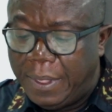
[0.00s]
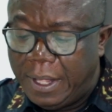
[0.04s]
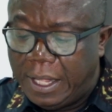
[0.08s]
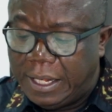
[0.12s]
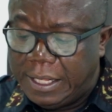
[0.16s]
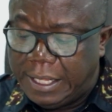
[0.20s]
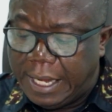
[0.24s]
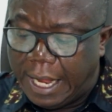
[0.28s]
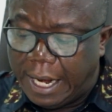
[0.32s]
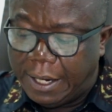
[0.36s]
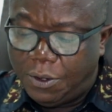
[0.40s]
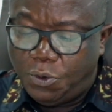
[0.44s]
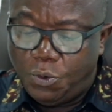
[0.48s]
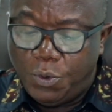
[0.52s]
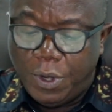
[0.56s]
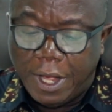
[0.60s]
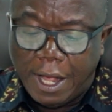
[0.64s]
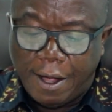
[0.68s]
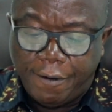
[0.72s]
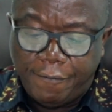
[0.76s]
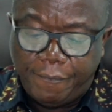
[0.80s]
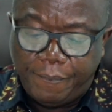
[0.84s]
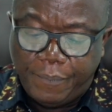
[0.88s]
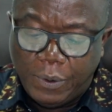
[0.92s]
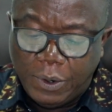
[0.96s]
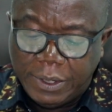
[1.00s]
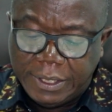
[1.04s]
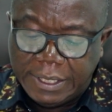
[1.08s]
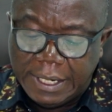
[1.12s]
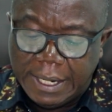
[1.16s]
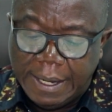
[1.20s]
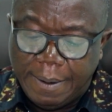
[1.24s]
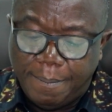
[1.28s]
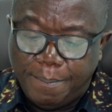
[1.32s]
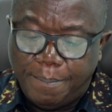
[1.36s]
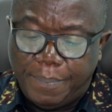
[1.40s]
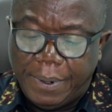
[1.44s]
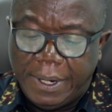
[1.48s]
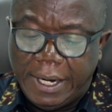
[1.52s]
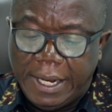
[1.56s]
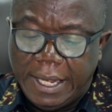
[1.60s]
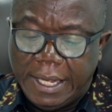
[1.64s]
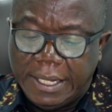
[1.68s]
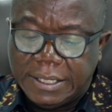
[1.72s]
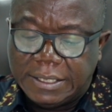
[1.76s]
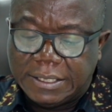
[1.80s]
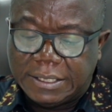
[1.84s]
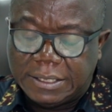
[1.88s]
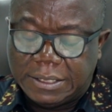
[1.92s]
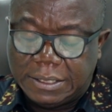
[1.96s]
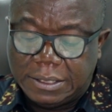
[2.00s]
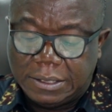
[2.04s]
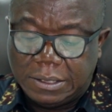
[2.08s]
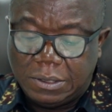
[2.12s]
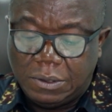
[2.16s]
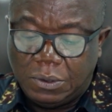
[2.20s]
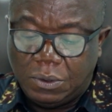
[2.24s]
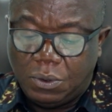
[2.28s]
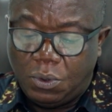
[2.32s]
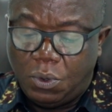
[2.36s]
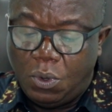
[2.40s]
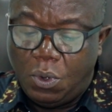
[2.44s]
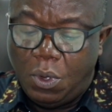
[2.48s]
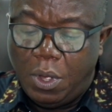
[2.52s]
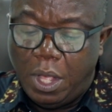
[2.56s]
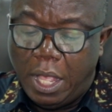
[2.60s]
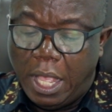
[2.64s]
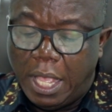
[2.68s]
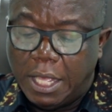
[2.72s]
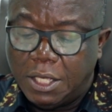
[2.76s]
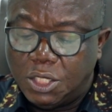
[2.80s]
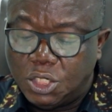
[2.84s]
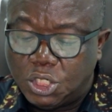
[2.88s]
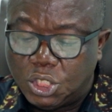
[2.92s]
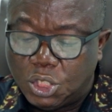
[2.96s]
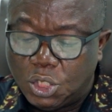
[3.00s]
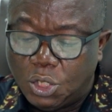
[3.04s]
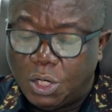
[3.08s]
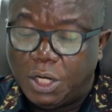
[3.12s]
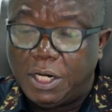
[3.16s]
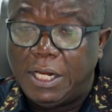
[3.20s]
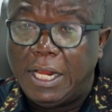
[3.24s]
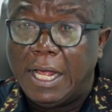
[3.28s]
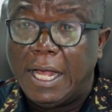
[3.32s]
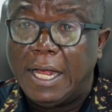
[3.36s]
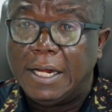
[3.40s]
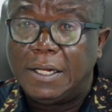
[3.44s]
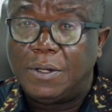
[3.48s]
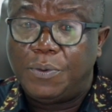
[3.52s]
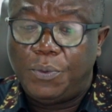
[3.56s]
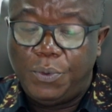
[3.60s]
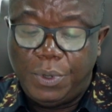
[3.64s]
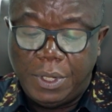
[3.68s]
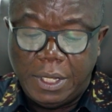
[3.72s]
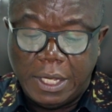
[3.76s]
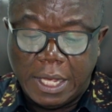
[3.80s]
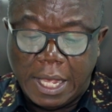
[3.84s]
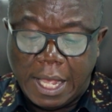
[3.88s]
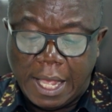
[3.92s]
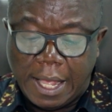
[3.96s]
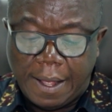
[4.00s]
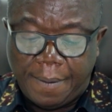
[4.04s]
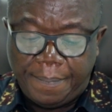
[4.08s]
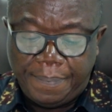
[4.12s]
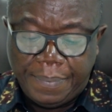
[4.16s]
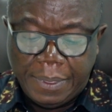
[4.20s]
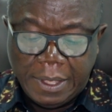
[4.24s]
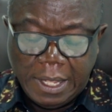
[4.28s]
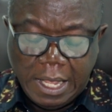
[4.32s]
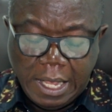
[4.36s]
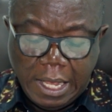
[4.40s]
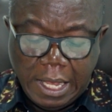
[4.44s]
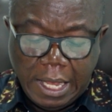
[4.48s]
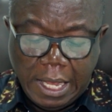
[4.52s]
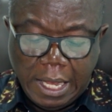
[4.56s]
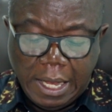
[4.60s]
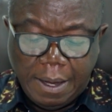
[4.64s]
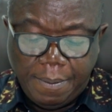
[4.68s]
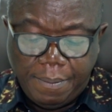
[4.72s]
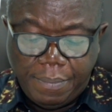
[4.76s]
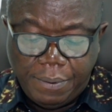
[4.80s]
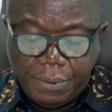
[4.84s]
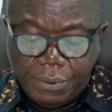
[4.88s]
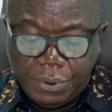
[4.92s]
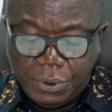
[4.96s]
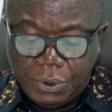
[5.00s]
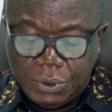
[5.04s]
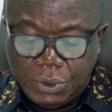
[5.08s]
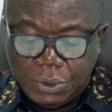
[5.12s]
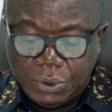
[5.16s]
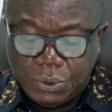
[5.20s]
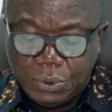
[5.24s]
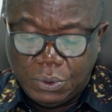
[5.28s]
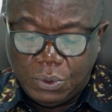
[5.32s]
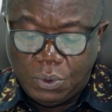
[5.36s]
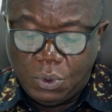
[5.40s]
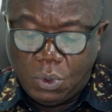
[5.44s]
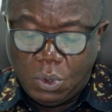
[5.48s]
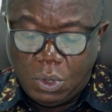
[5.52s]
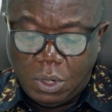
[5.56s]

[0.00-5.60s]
that we have put in place to ensure that we are able to